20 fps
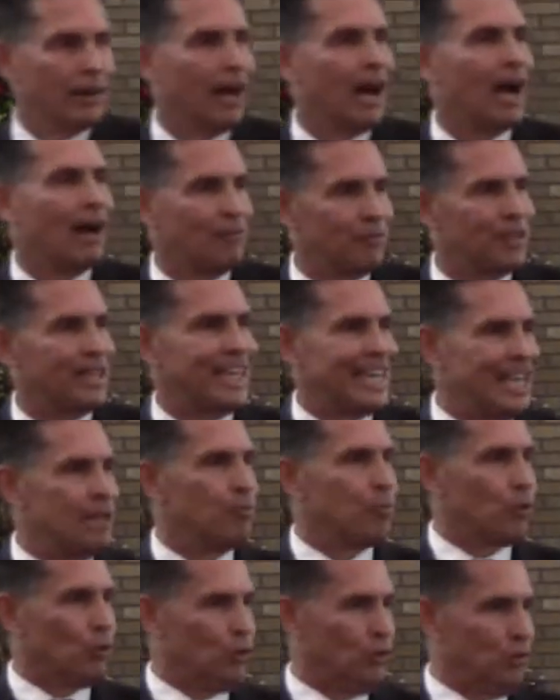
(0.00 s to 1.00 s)
of the
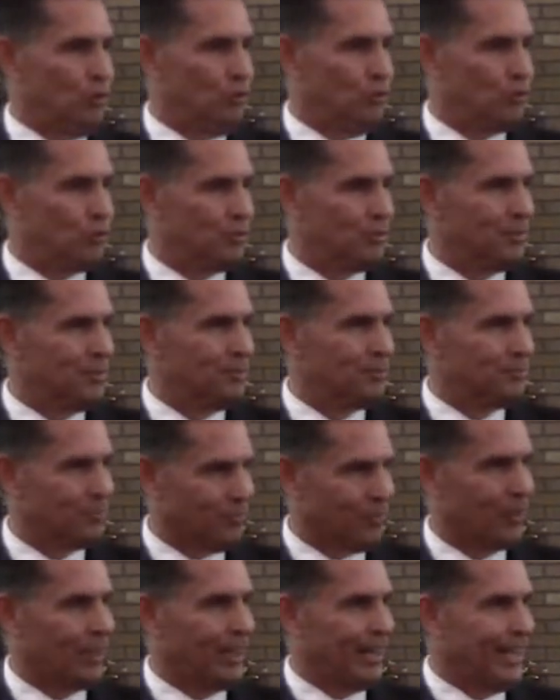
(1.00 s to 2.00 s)
Hebrews.
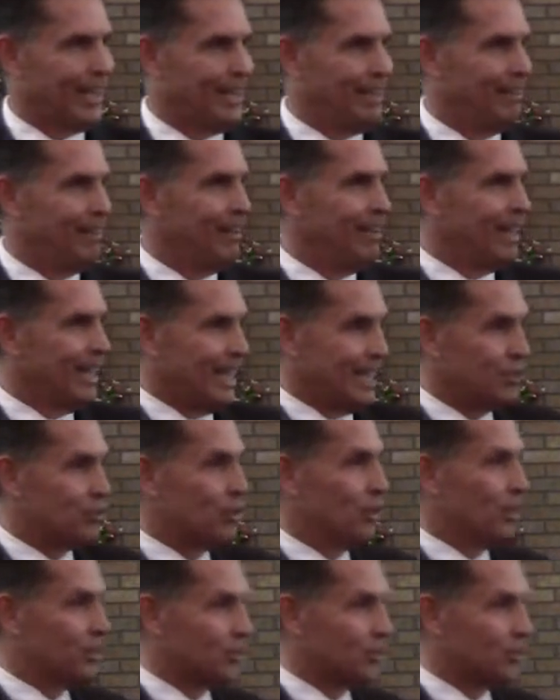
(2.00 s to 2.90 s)
Okay? He's going to